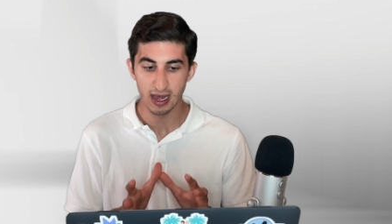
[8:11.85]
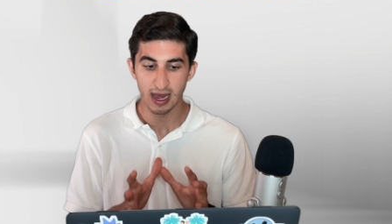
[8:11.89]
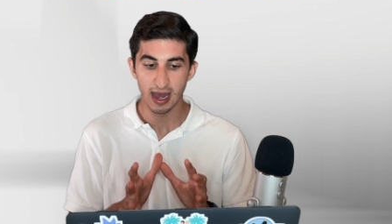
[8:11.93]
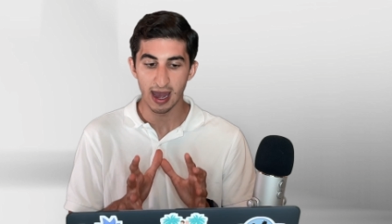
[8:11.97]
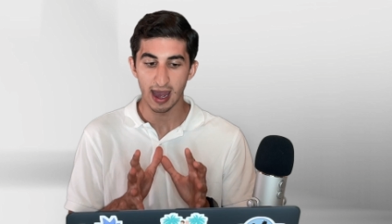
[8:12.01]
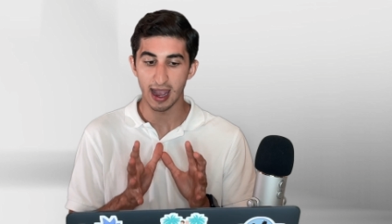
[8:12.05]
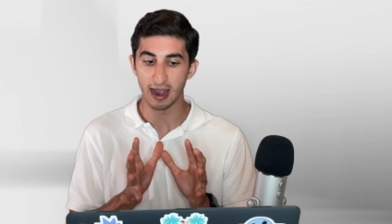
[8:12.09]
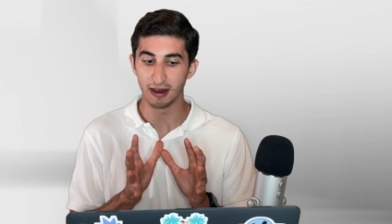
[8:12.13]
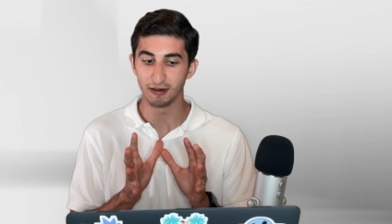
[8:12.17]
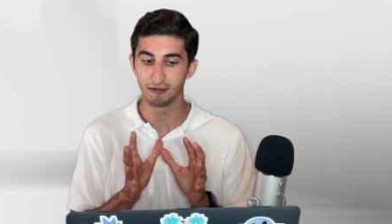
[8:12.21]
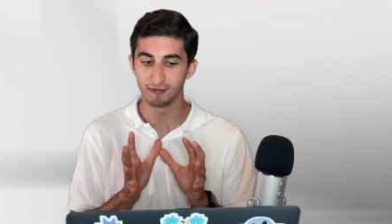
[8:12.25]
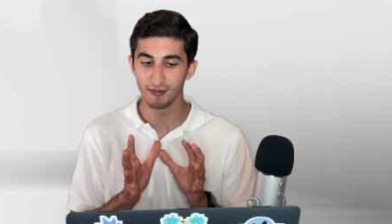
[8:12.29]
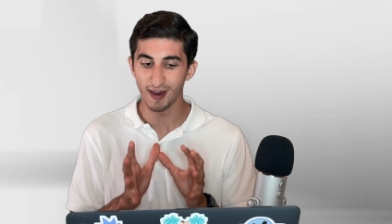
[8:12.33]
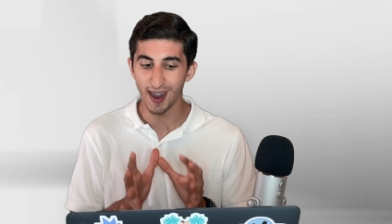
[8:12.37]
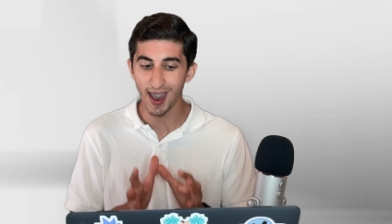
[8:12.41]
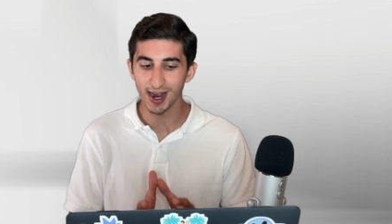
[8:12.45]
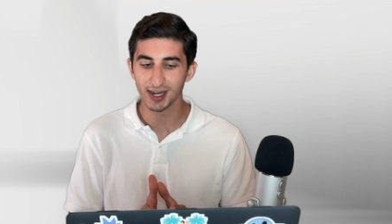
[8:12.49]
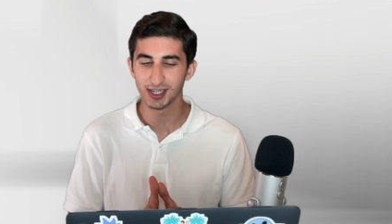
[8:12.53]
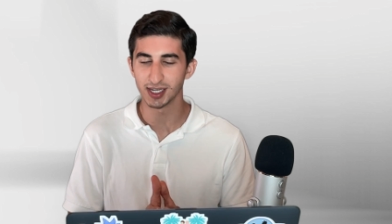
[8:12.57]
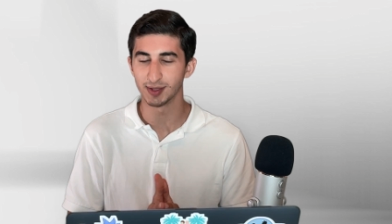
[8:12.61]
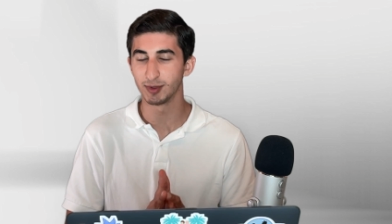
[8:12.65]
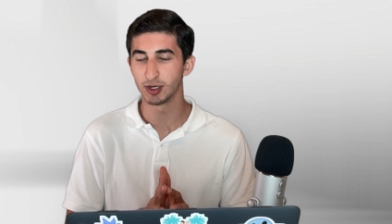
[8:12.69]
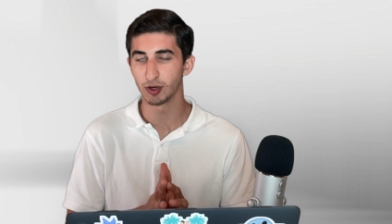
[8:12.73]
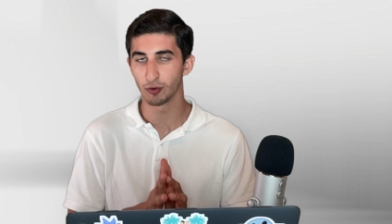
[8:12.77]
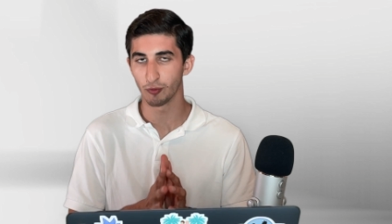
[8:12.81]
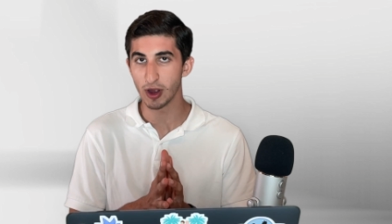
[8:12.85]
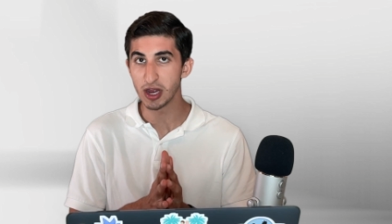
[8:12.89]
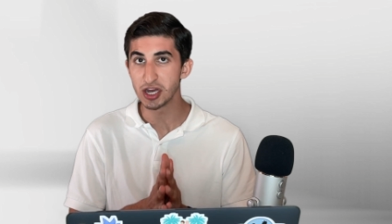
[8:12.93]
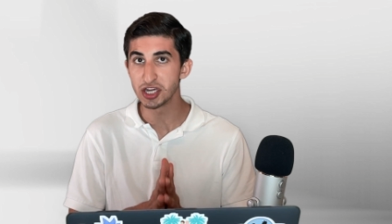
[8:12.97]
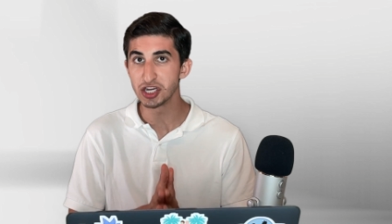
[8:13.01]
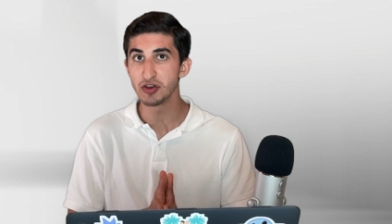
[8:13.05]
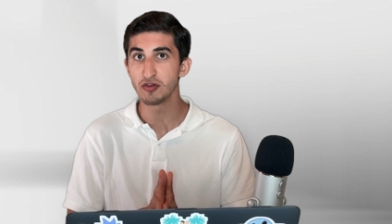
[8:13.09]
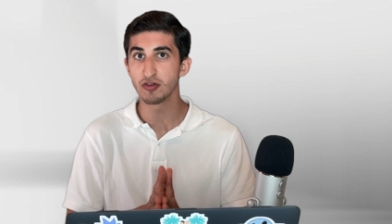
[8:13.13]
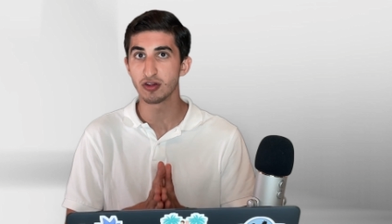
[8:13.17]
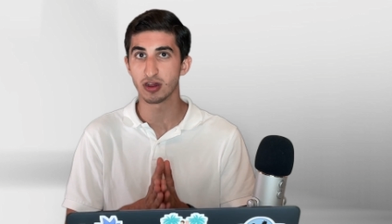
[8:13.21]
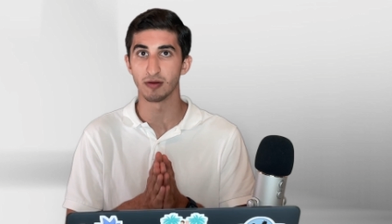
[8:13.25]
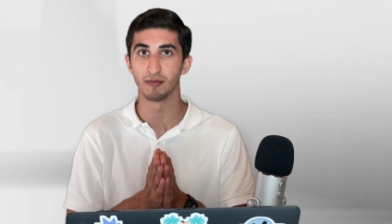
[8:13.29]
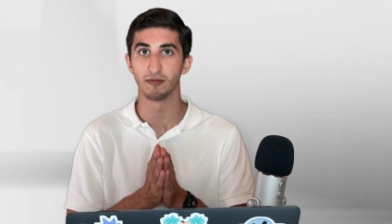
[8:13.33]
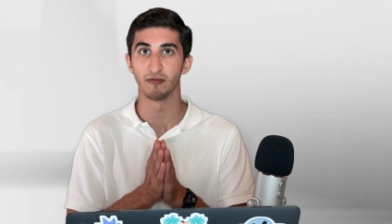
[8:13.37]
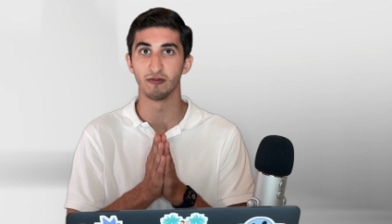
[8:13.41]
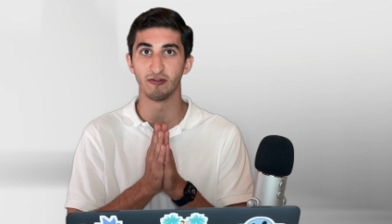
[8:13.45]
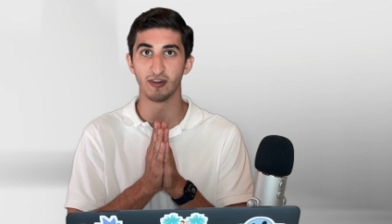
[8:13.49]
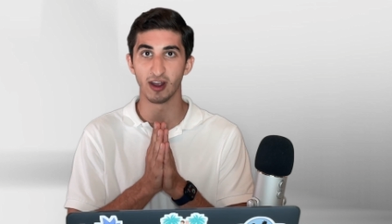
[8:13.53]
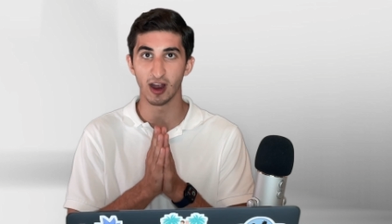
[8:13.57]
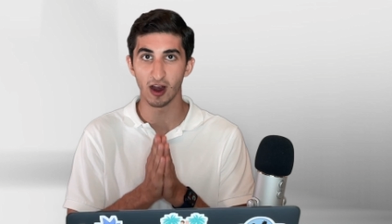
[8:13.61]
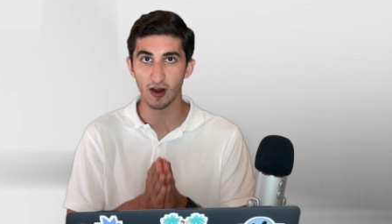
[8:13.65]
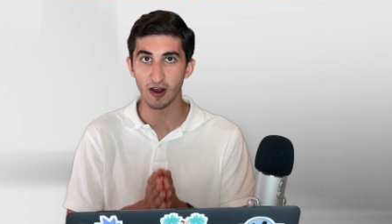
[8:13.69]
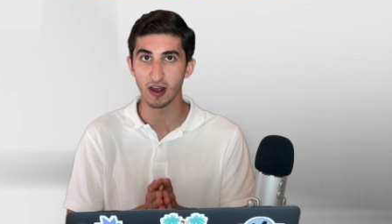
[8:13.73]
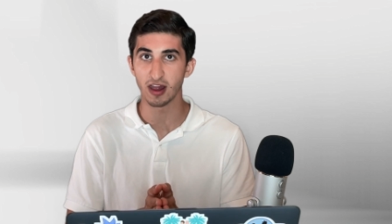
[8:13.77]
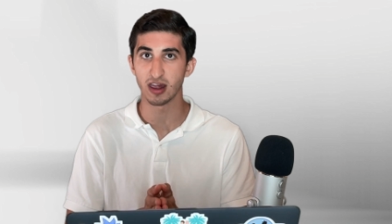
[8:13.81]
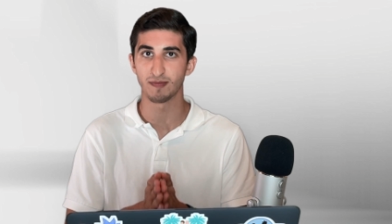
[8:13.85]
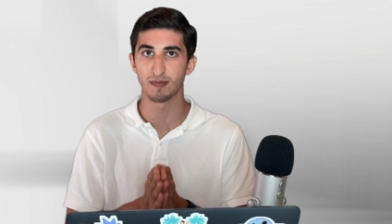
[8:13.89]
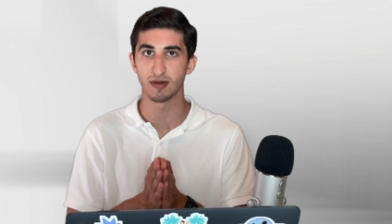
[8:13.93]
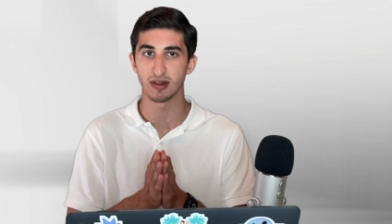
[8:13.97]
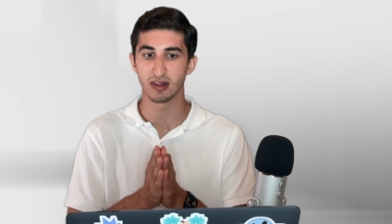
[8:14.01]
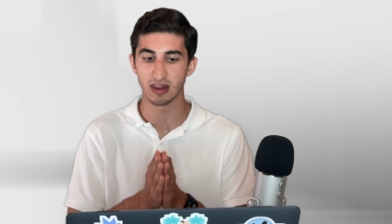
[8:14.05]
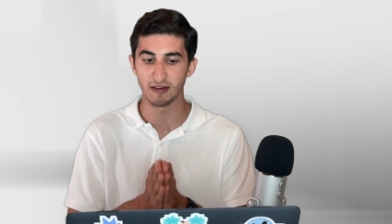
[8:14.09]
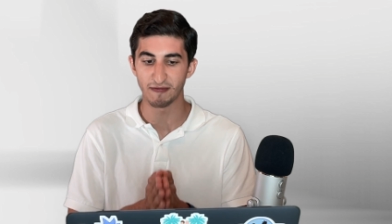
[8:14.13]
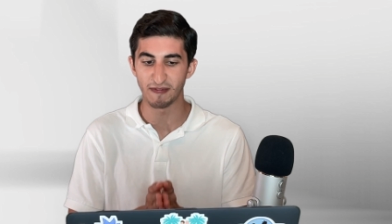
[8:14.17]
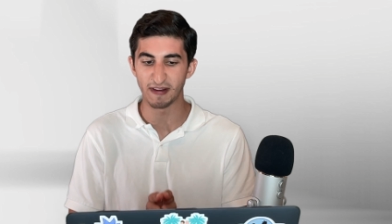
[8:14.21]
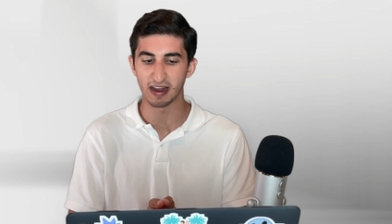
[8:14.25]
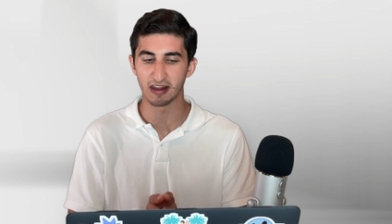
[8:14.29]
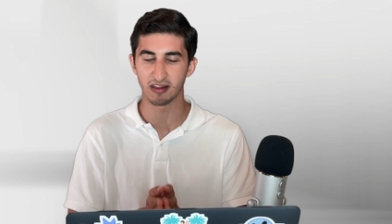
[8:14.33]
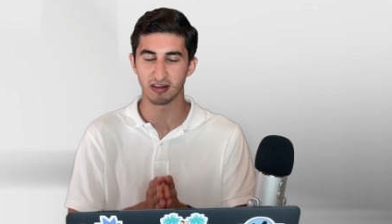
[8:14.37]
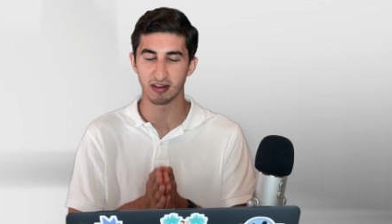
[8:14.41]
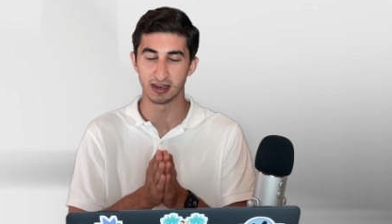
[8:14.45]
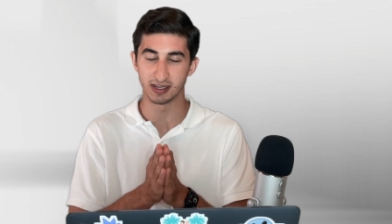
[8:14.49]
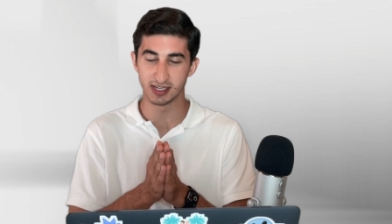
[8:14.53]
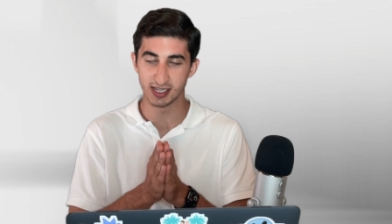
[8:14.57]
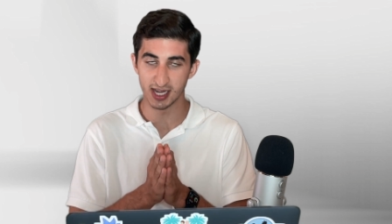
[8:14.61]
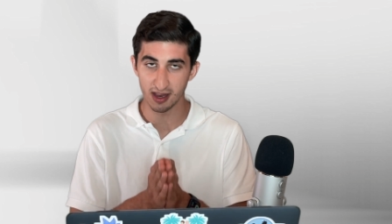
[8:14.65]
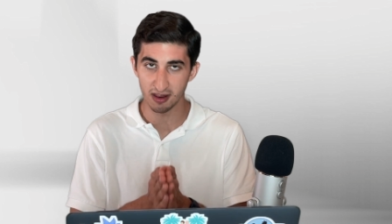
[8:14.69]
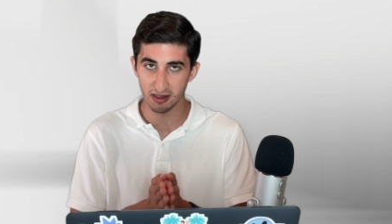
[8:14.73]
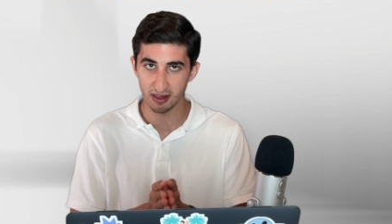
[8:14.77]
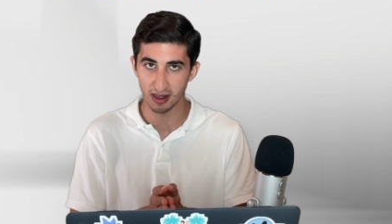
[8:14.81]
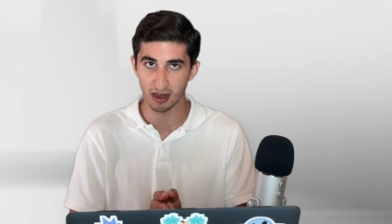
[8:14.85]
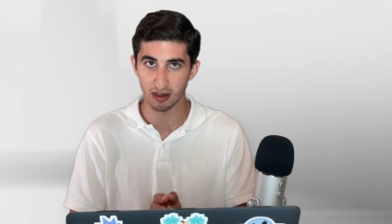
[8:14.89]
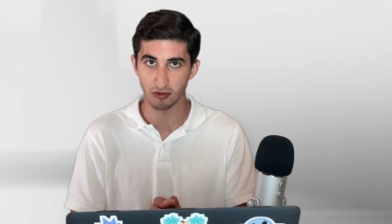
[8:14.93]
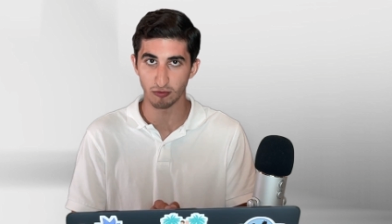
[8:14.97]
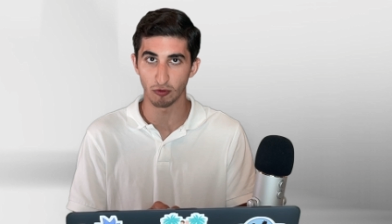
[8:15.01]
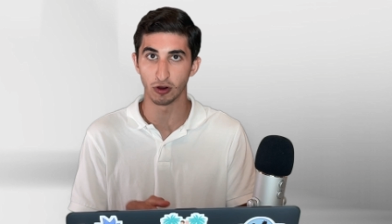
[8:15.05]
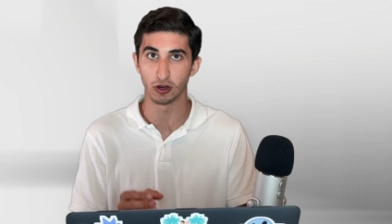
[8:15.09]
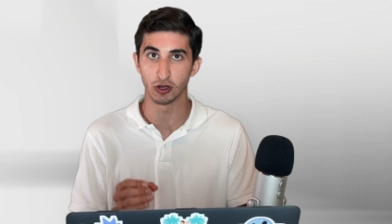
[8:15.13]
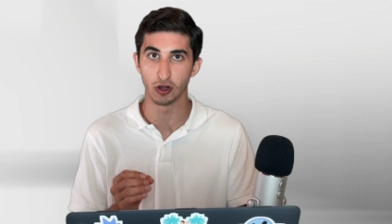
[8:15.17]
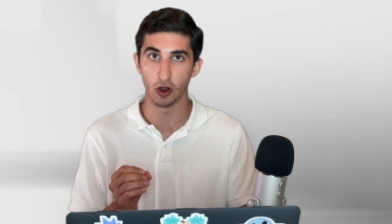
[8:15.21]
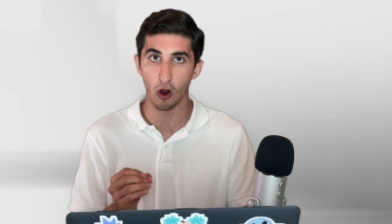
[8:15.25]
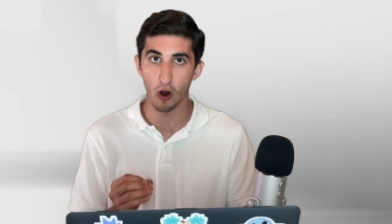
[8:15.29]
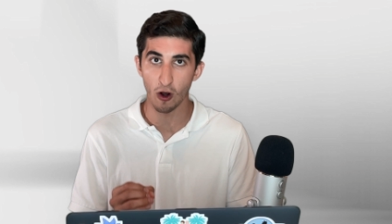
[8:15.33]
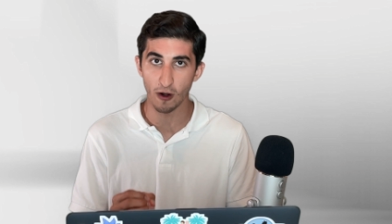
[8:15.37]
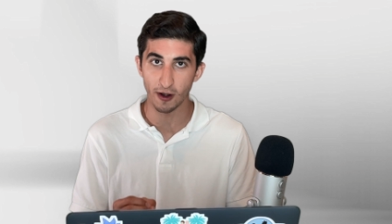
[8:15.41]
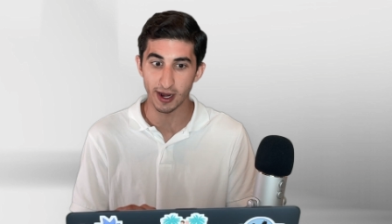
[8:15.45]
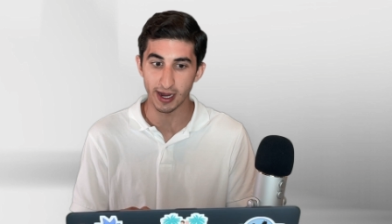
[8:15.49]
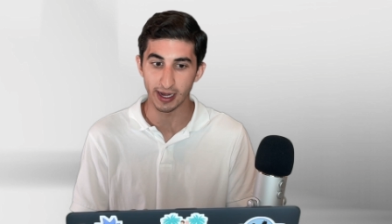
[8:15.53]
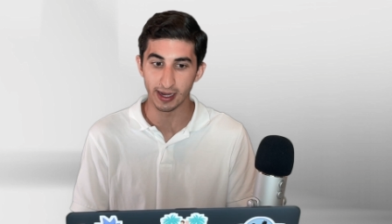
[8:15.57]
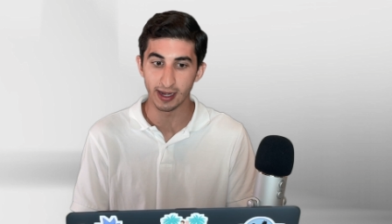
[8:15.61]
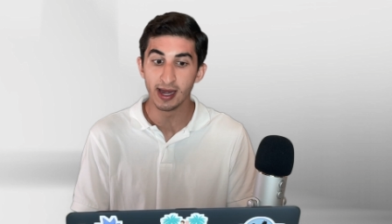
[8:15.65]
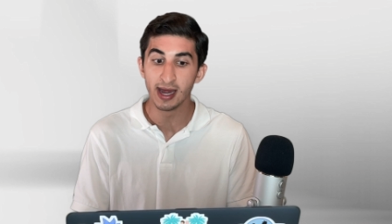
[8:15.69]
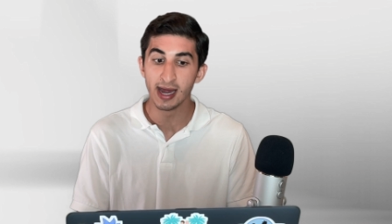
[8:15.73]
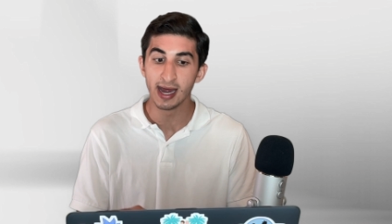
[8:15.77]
In fact, I'm going to read you some very specific statistics regarding